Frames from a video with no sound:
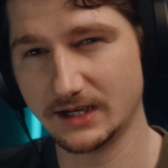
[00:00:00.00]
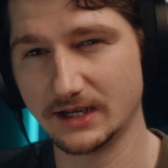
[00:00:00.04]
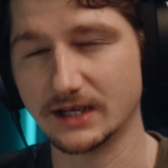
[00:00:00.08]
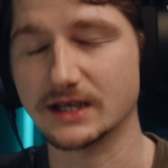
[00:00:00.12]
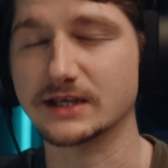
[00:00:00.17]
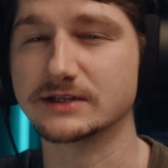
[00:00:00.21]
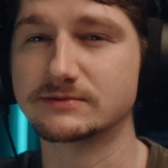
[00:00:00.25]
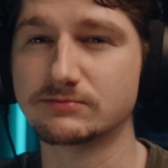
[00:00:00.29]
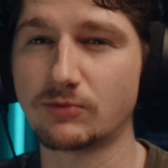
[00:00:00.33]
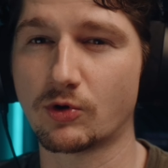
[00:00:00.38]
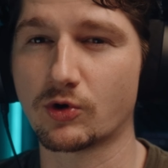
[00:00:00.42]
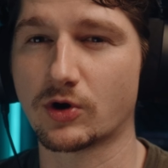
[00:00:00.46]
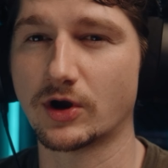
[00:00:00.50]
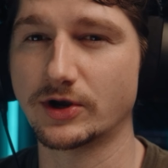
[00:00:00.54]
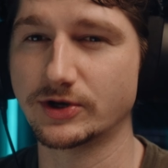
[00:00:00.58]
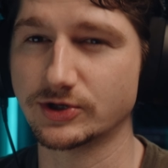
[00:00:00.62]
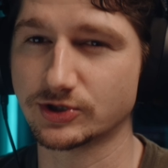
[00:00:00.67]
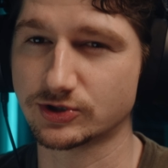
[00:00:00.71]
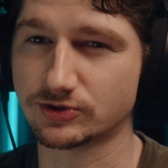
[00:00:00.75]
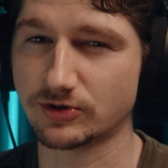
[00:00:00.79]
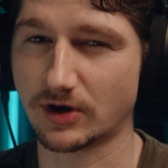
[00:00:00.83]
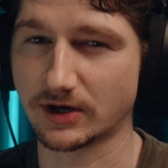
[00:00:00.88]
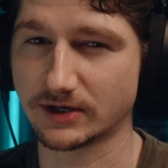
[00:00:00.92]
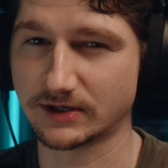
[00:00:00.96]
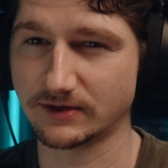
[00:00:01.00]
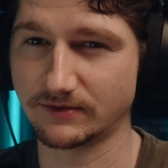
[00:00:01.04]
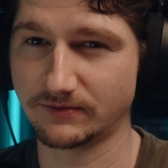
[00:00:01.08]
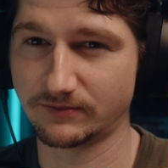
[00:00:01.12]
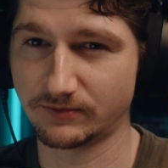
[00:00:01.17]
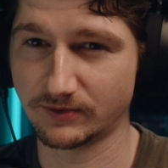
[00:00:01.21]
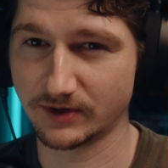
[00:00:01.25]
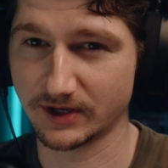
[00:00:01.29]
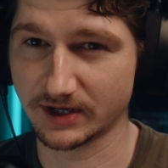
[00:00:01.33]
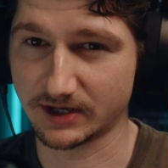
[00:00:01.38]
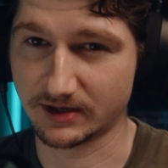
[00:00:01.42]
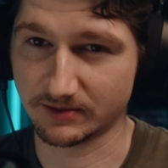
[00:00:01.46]
is more undestructive
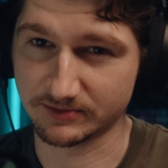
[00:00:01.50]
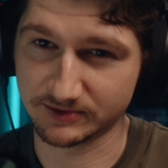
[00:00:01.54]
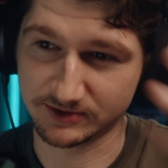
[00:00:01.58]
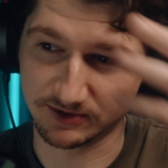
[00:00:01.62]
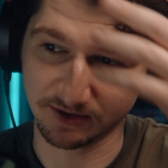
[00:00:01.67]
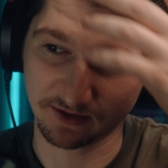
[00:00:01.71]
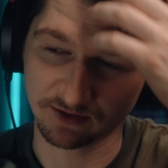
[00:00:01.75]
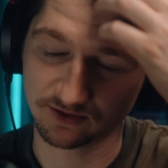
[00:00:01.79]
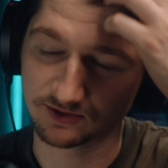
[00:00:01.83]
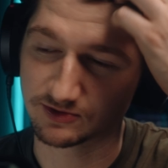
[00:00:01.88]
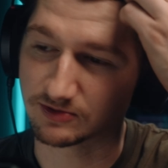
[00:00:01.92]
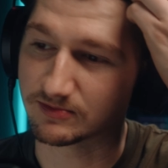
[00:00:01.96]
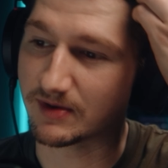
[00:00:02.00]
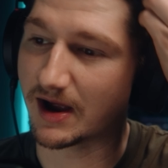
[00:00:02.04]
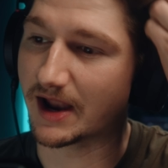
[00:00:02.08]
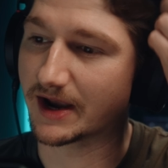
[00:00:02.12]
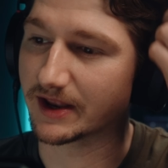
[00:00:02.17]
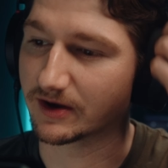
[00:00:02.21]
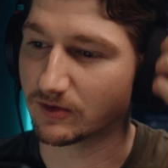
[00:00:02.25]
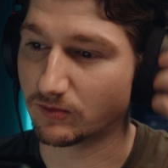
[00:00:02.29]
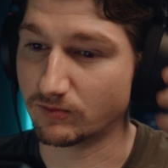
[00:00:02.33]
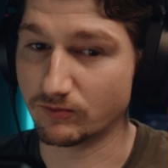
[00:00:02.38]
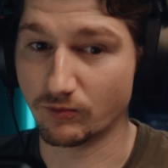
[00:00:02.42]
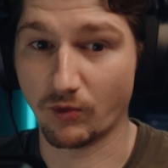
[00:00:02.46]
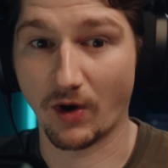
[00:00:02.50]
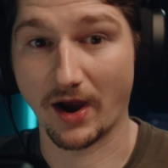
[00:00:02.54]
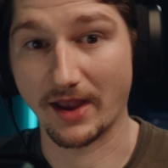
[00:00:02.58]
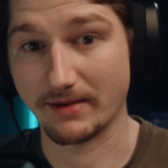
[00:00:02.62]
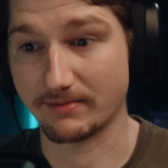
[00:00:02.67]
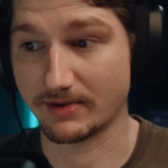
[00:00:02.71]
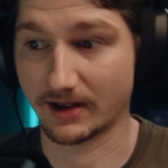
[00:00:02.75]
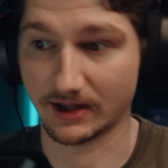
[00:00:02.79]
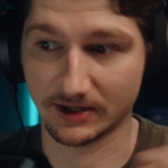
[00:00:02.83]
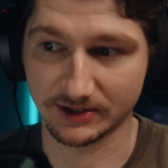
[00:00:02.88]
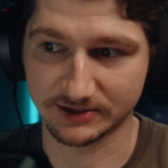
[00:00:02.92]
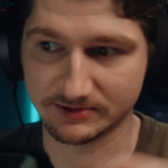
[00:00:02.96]
when it comes to dramatic white
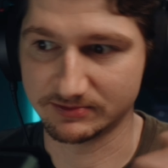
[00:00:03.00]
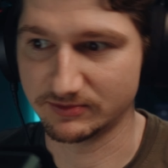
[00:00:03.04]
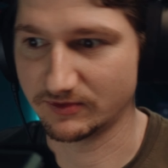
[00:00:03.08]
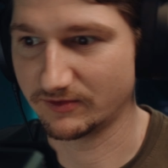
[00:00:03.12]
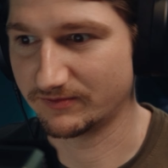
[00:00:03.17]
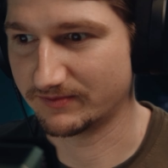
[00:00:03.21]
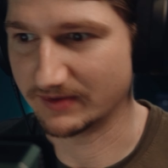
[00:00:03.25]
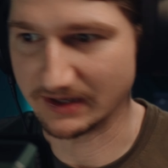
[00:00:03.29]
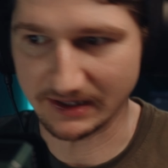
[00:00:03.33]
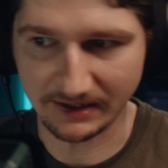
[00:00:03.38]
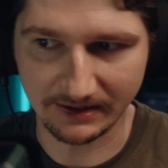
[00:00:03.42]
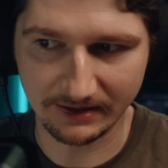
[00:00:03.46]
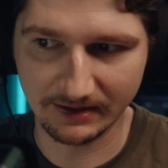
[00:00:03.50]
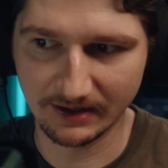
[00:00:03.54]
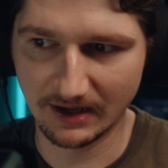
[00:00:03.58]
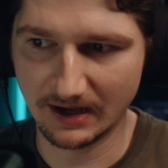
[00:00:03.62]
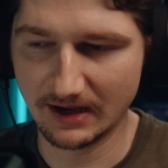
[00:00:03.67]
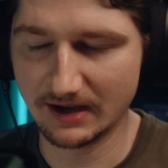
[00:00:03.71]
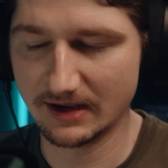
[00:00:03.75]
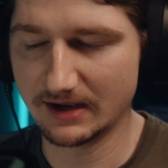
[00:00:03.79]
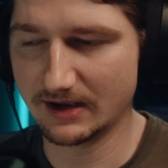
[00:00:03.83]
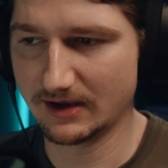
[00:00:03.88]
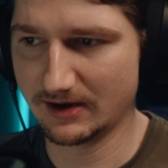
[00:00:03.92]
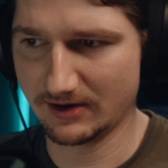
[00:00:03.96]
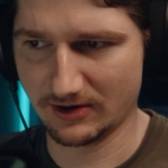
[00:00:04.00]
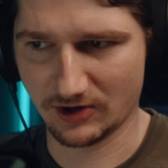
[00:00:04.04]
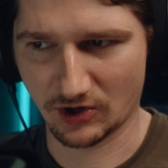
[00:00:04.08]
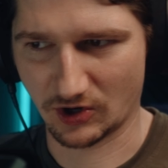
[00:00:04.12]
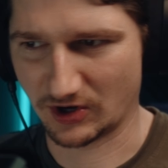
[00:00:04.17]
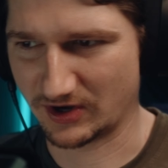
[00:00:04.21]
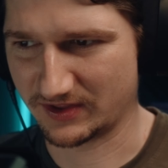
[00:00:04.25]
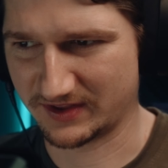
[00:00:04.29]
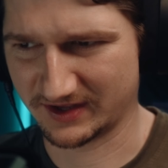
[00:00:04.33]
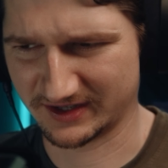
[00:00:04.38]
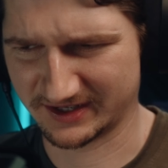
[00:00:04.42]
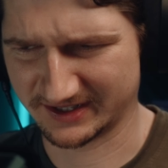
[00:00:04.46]
balance movements or
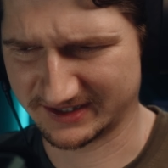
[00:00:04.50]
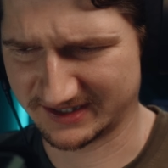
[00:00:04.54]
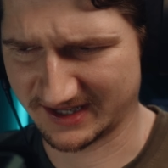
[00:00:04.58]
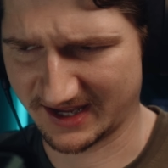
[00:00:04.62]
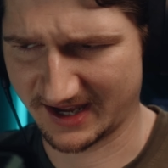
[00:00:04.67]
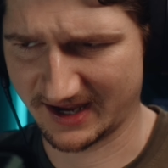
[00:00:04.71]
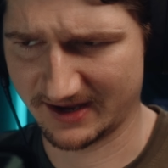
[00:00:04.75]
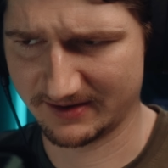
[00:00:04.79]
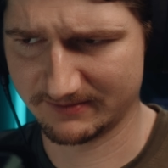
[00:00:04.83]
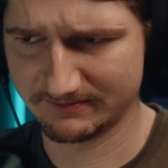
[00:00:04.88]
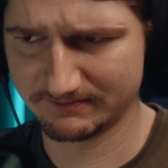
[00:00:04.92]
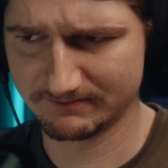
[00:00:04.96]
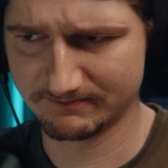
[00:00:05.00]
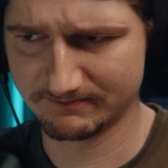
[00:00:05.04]
anything like that